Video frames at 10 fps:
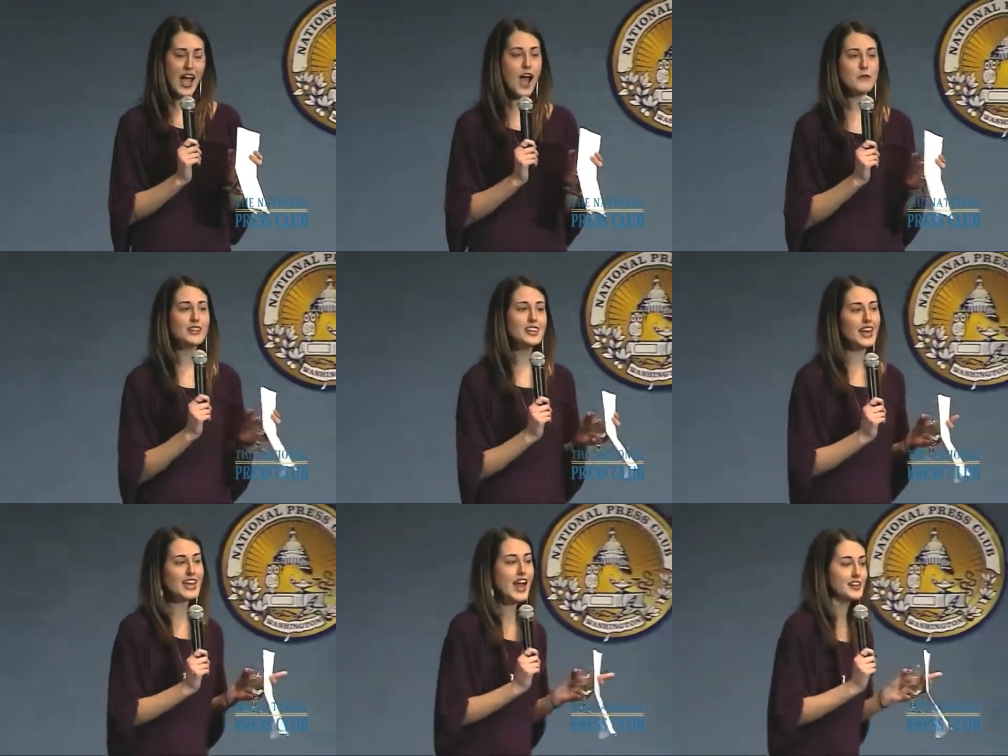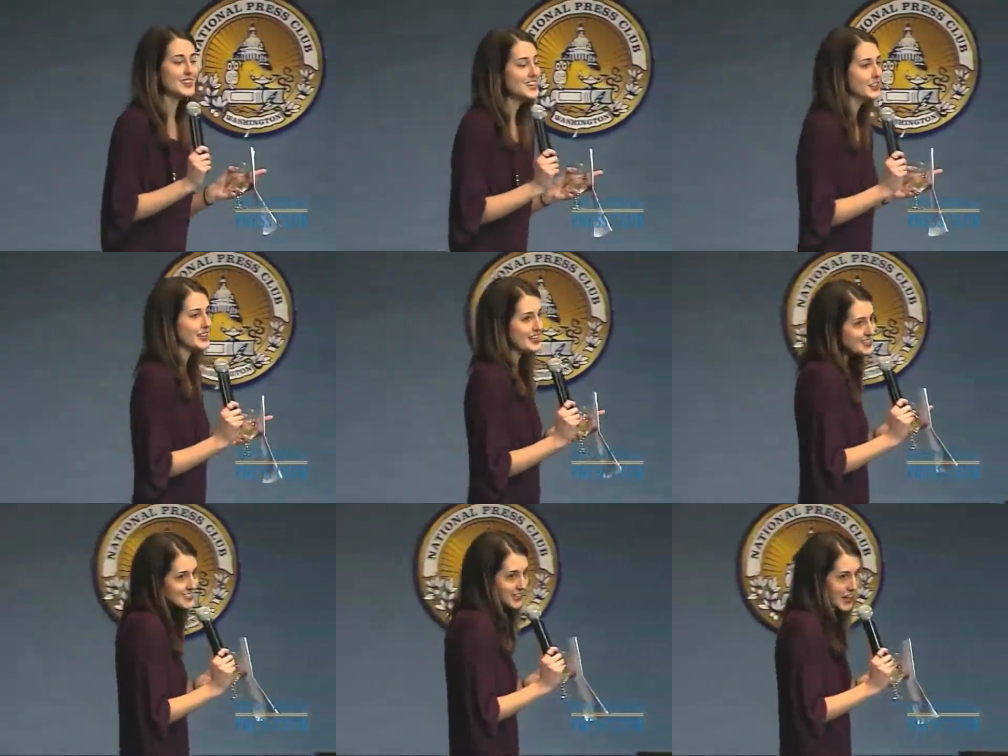I really like Hill
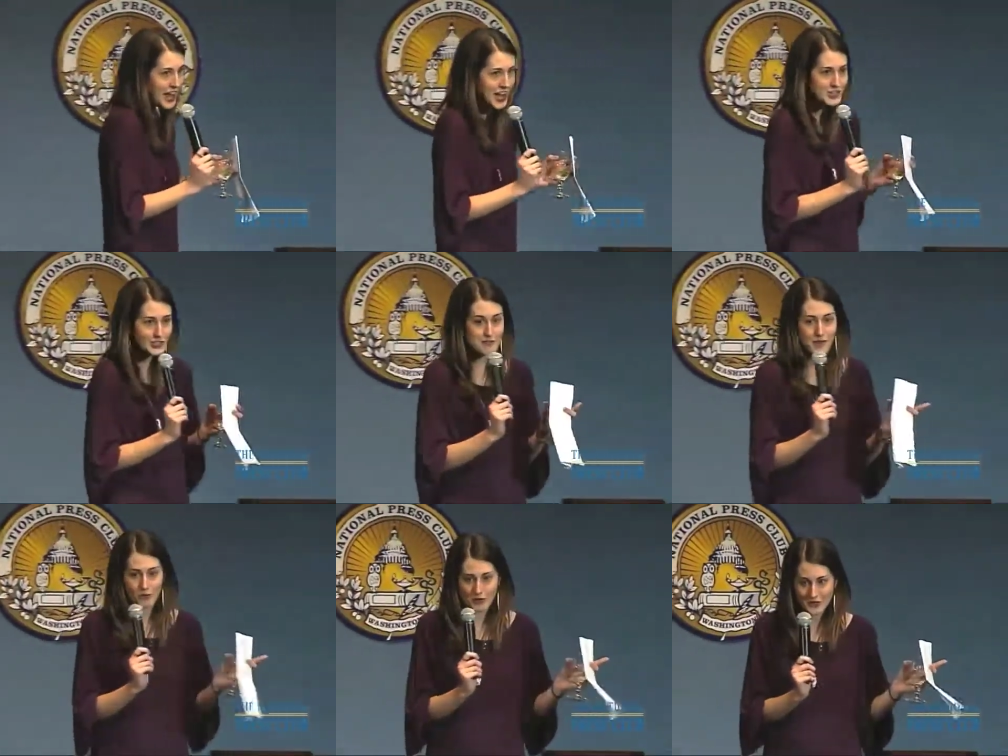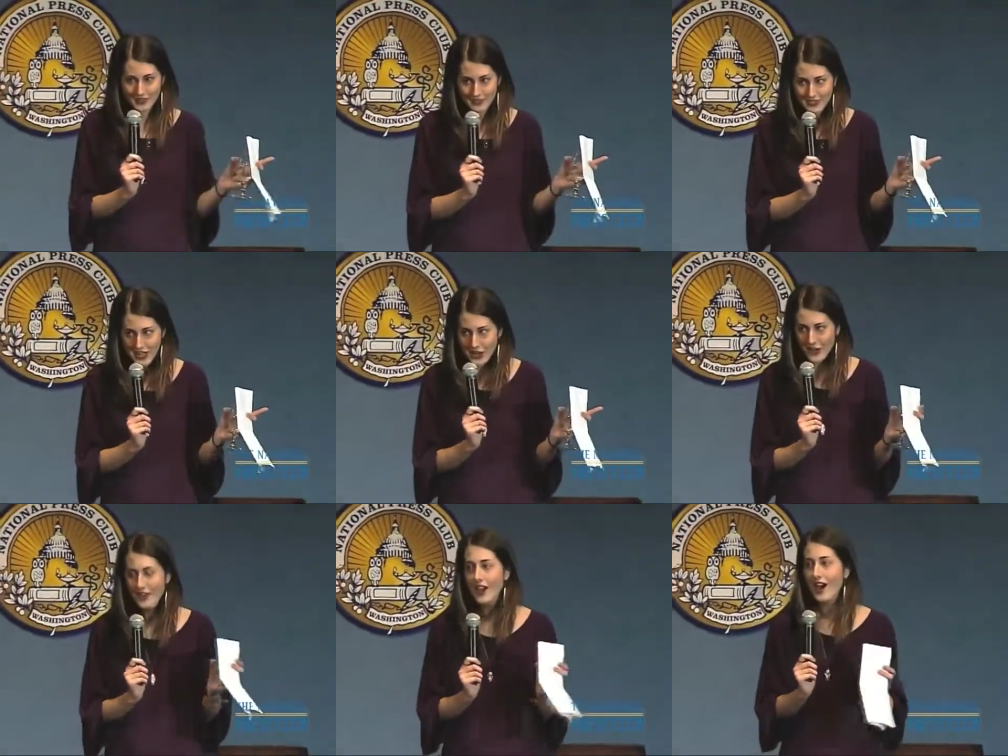East a lot, actually. My boyfriend lives there.
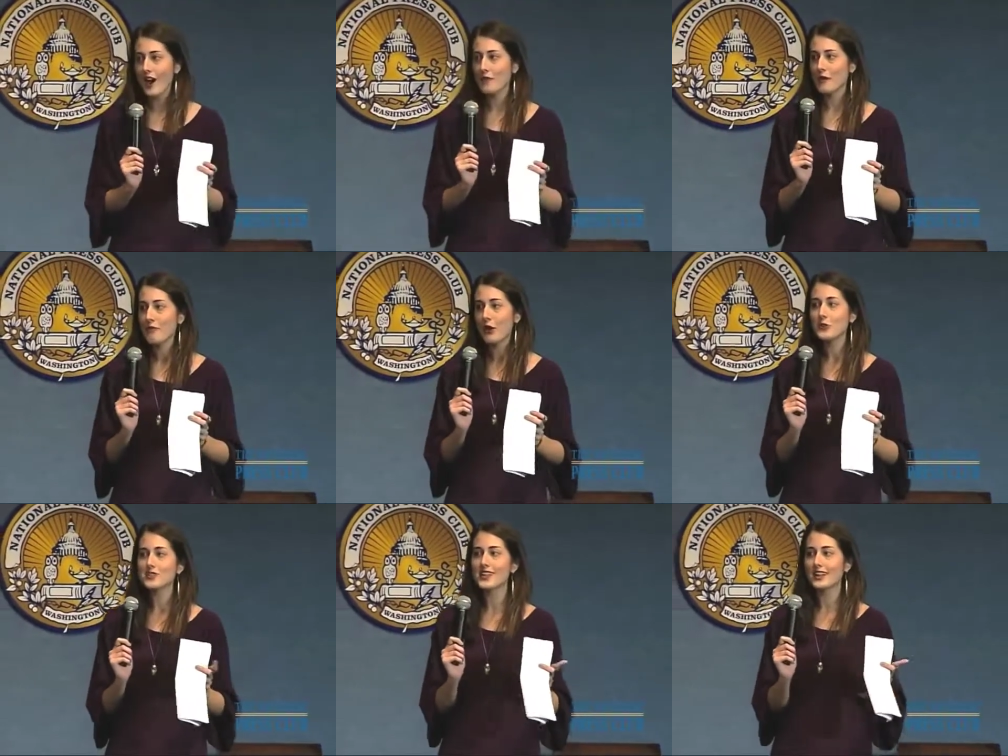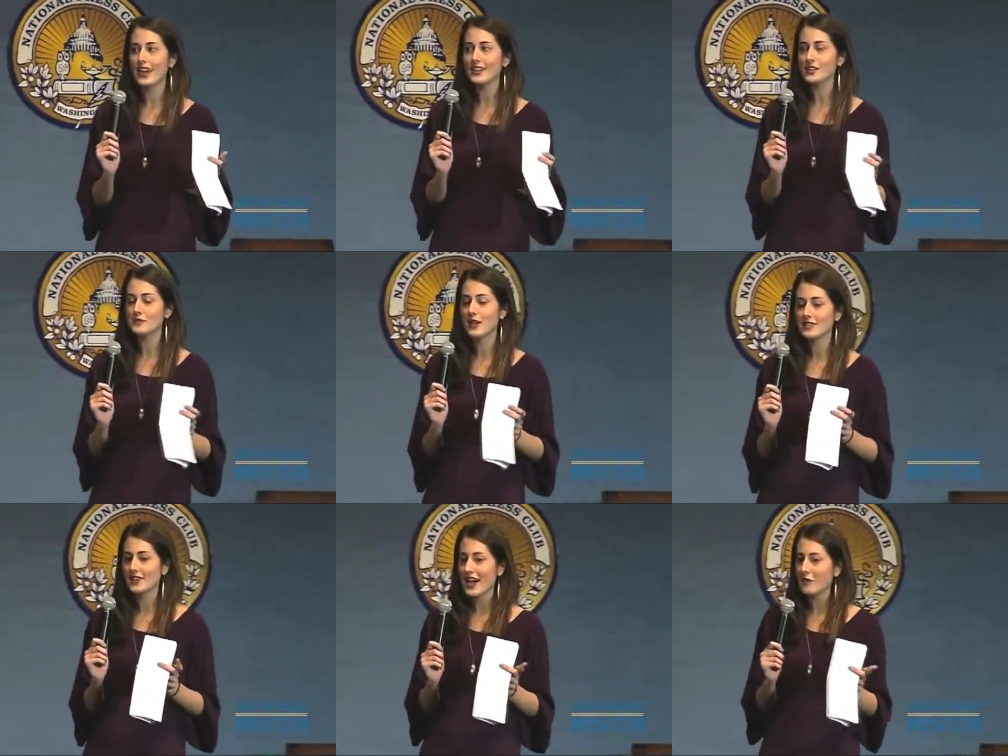And part of the reason I like it is
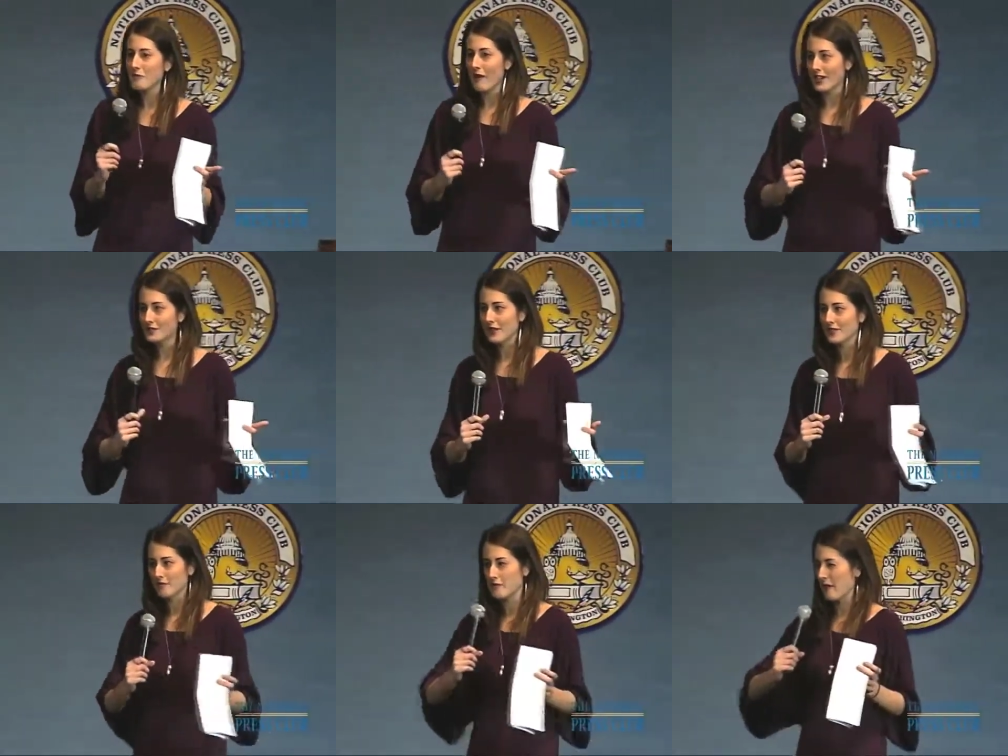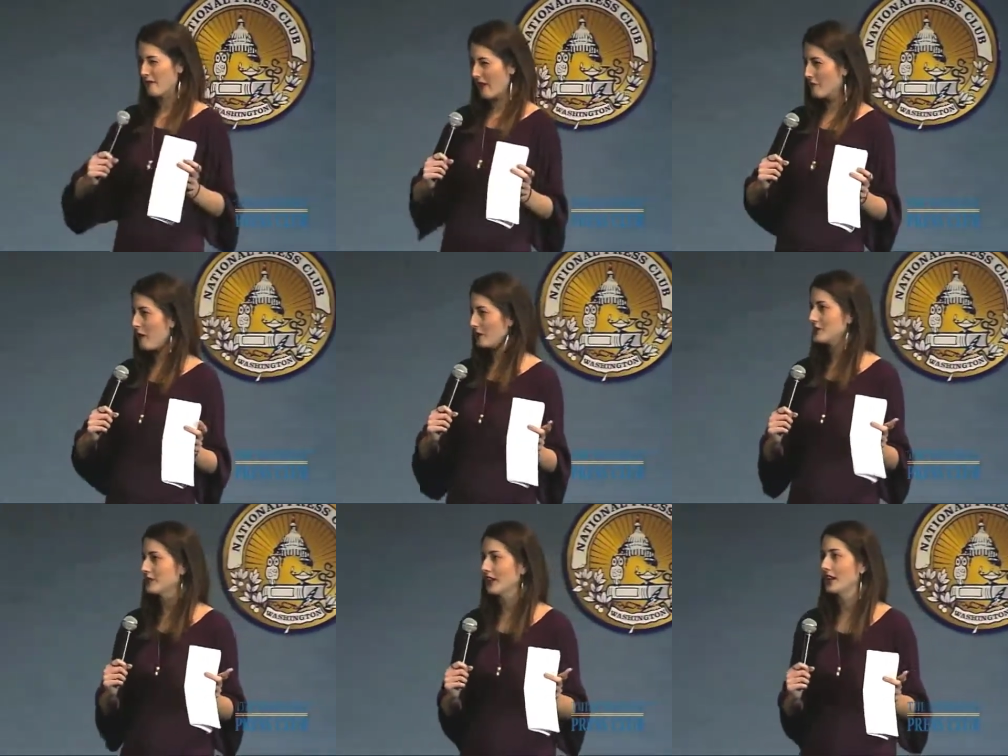because it kind of reminds me of some of my favorite parts
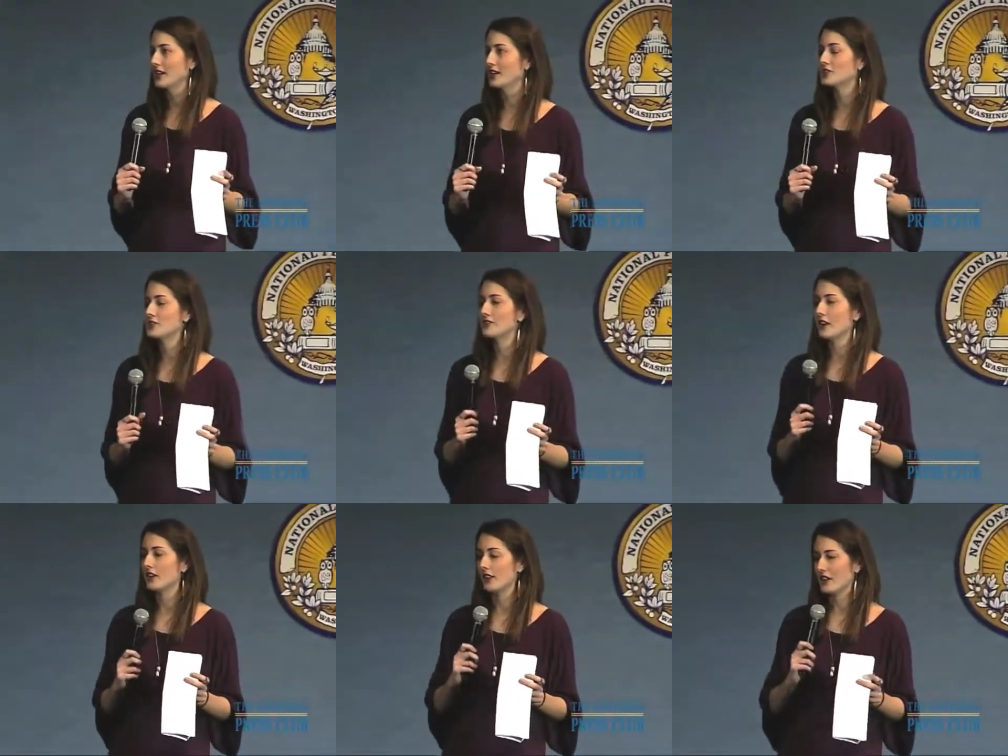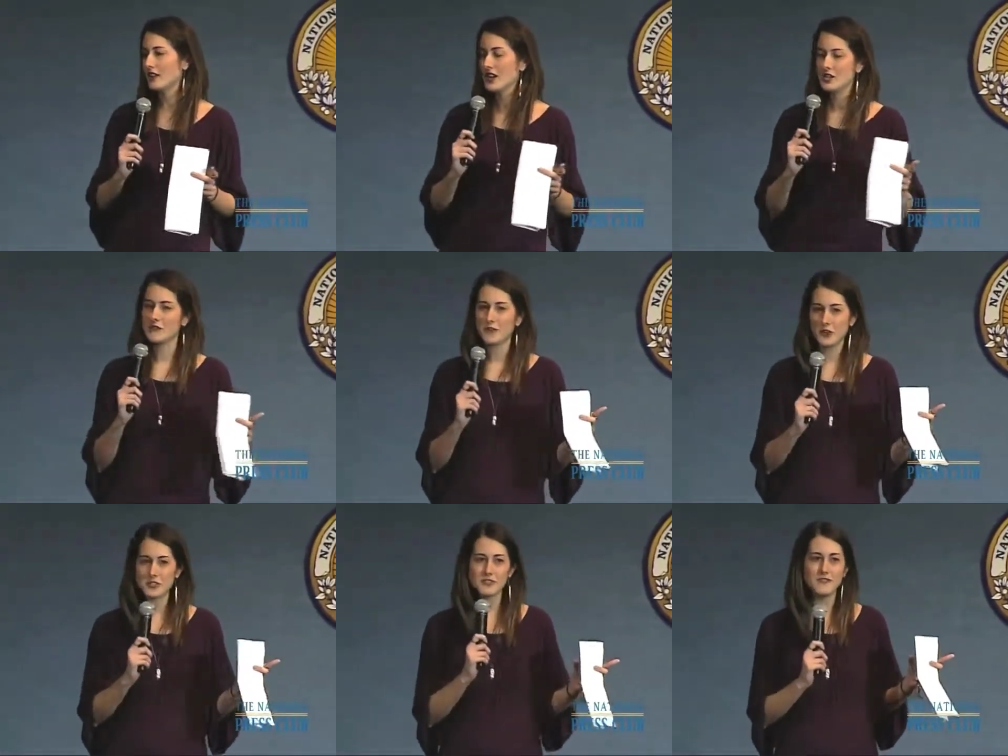of Atlanta. It's just a very
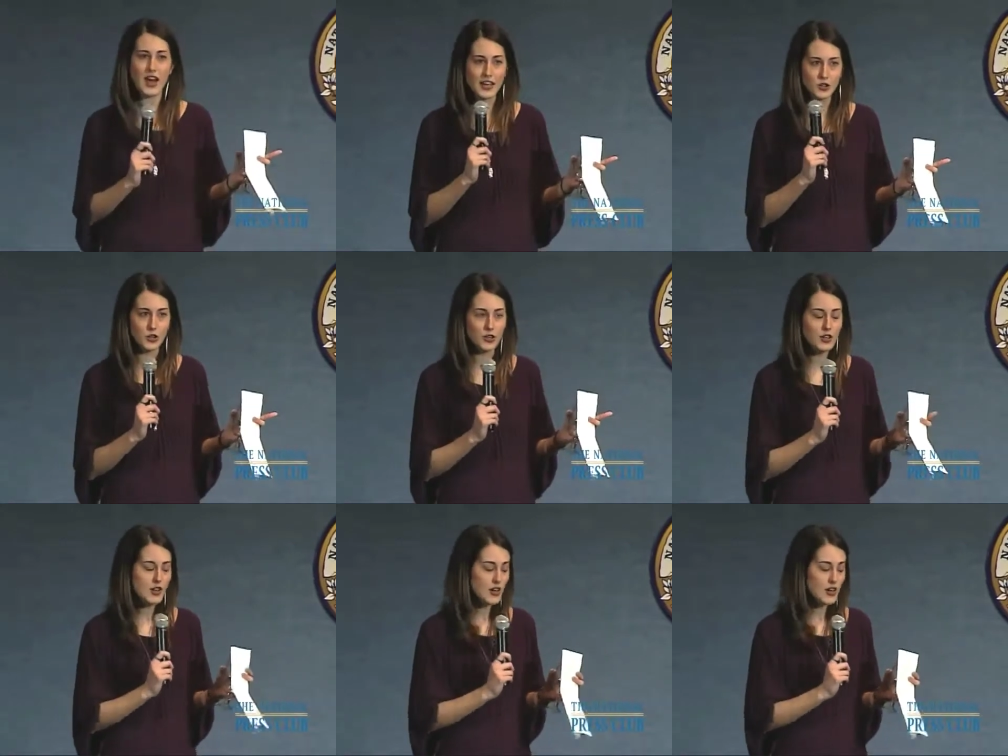diverse, vital